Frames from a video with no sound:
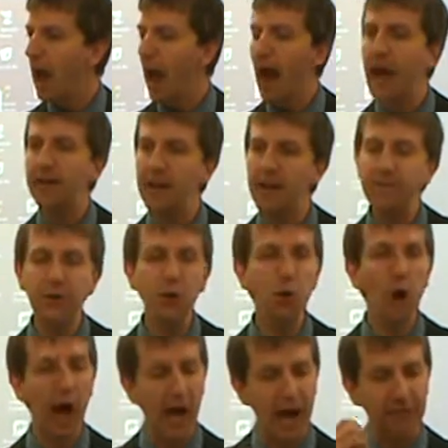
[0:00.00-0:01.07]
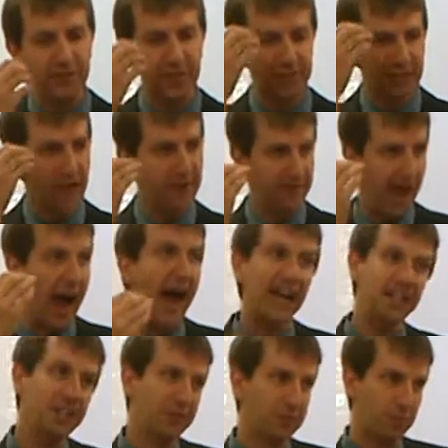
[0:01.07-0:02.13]
If you have this kind of
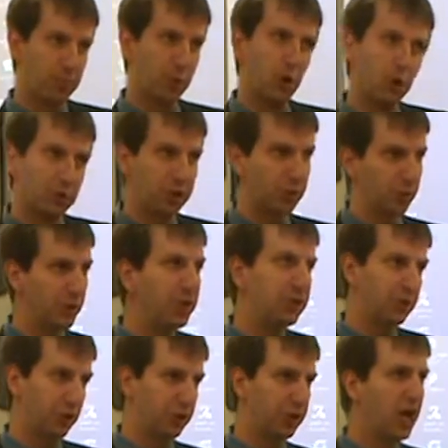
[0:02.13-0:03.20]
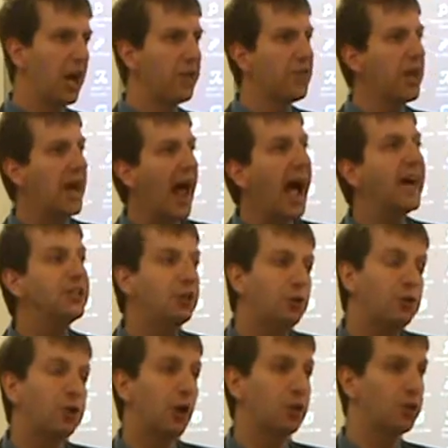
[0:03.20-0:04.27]
active approach to research, then as you
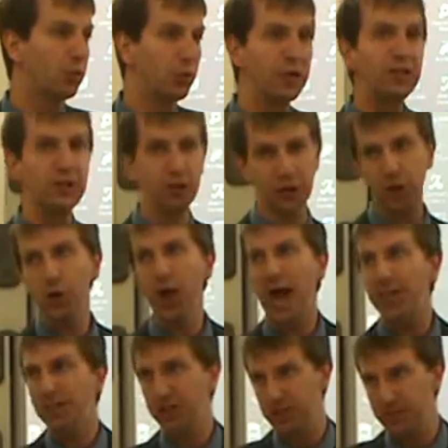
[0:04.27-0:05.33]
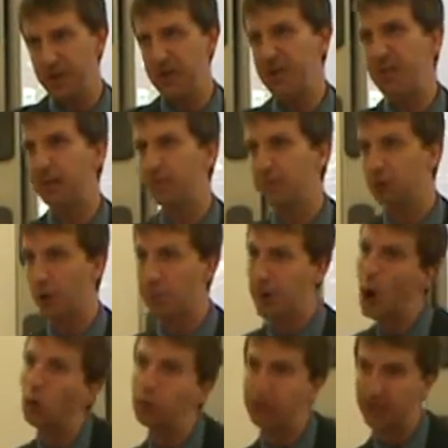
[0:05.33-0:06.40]
start to research, you'll actually be
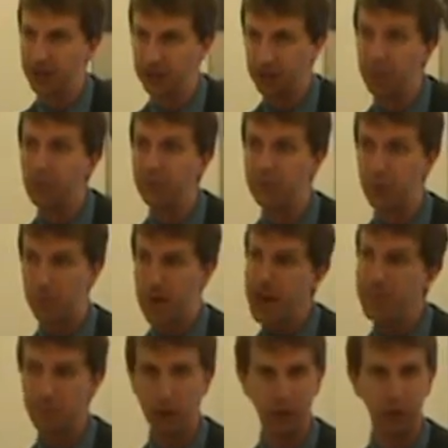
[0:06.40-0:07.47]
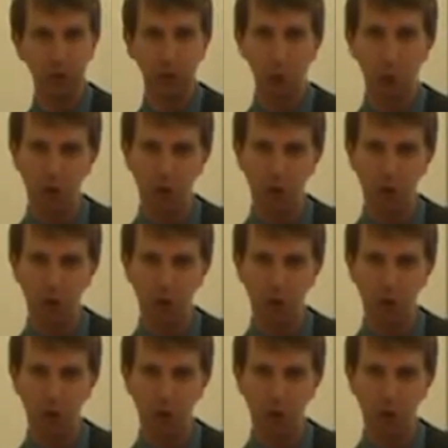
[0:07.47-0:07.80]
composing some of your paper as you go